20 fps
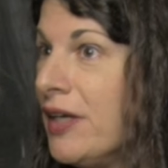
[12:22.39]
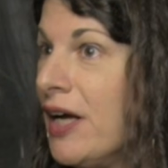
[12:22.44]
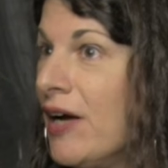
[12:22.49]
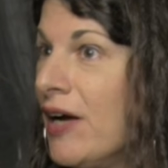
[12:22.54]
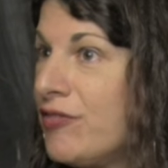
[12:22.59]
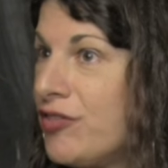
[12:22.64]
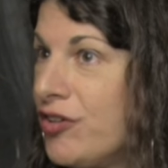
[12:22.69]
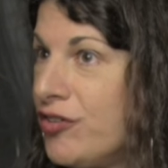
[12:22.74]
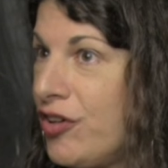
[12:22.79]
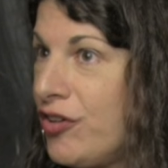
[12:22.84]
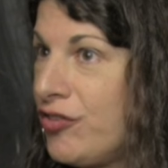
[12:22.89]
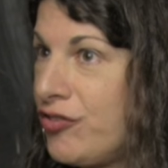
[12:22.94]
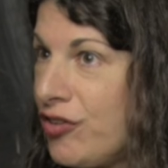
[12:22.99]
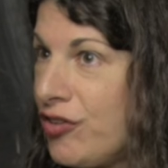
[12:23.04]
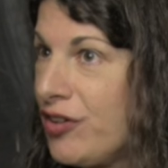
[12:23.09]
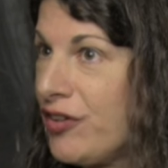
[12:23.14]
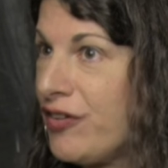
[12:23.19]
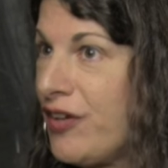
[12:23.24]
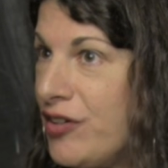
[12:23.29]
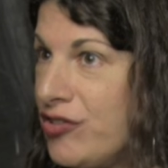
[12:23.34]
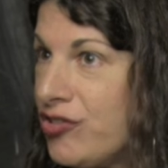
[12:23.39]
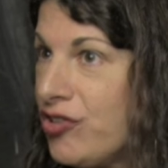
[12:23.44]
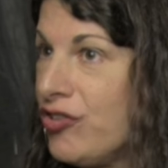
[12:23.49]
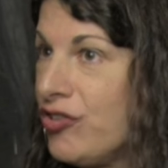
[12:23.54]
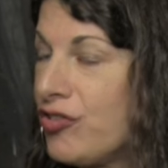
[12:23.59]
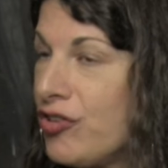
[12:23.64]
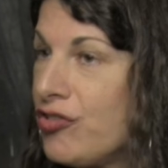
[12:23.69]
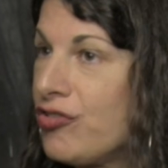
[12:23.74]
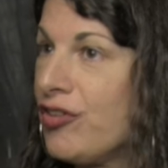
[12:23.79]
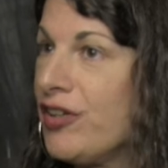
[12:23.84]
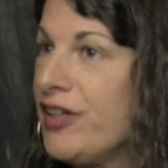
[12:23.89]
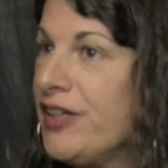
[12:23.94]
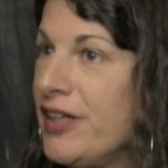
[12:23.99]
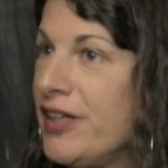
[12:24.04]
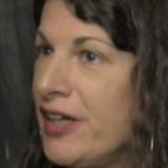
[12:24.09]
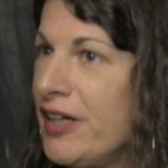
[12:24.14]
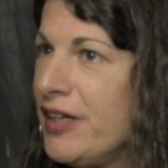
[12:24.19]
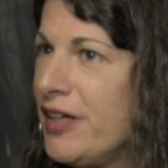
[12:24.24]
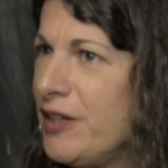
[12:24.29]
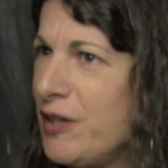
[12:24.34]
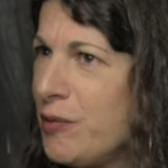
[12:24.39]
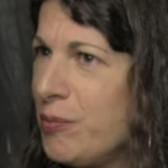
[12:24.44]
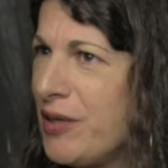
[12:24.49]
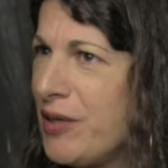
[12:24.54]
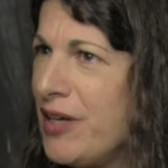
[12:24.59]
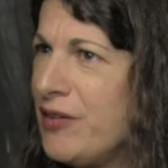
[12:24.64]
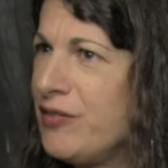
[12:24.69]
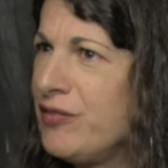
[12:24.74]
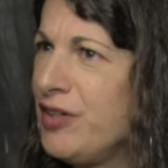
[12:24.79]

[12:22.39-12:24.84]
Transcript: After industrialization starts really kicking into place,